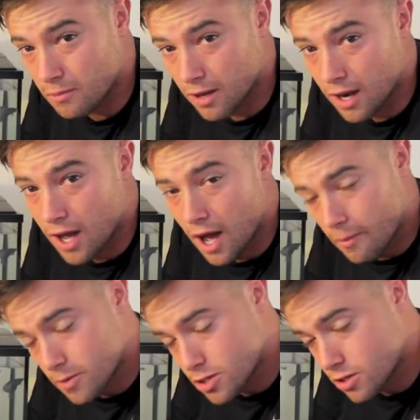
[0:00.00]
But I'm
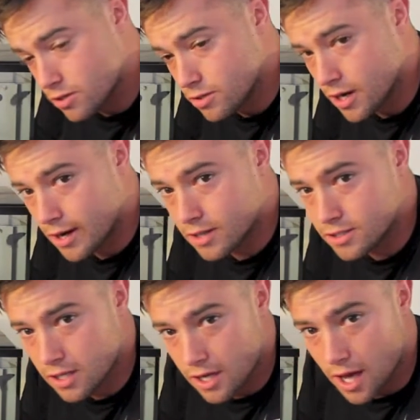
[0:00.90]
going to show you guys
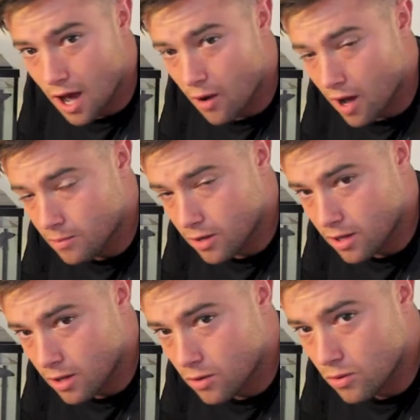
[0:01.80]
how I'm going
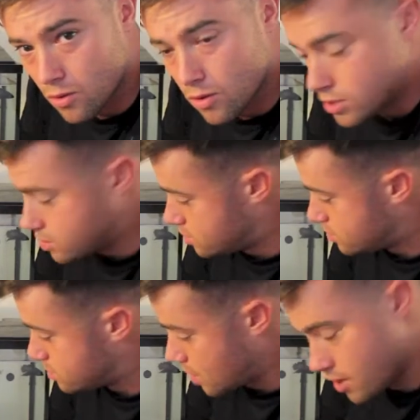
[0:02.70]
to
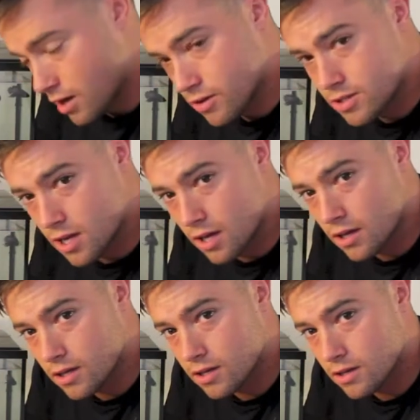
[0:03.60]
tear down the tank,
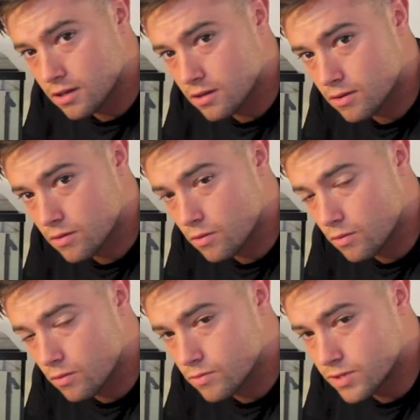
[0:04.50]

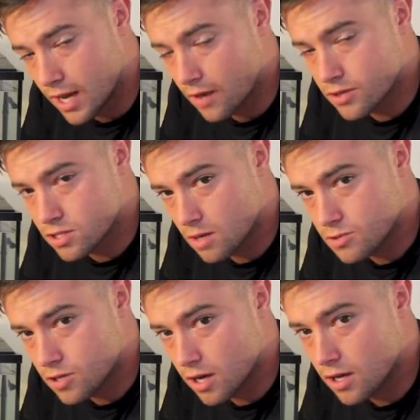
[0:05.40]
take out the
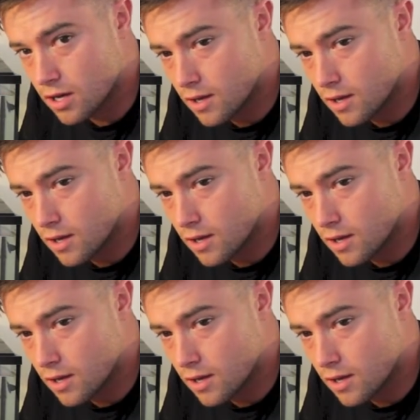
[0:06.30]
substrate,